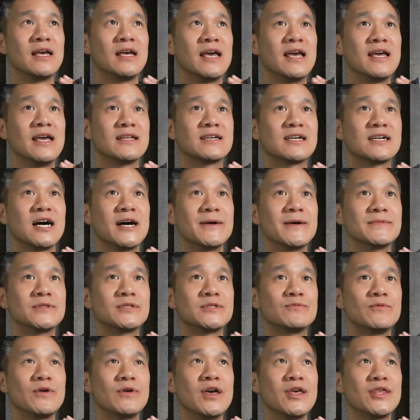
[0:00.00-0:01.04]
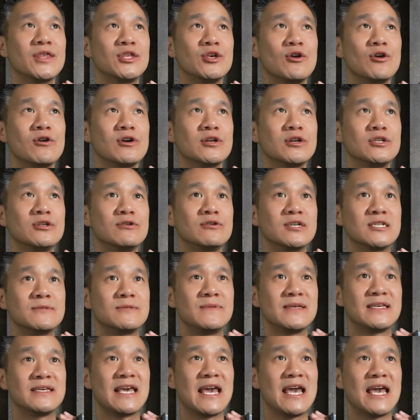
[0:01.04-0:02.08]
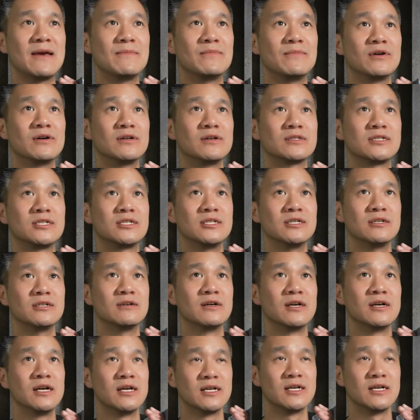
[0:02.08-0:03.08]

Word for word: It comes with your USB cable too.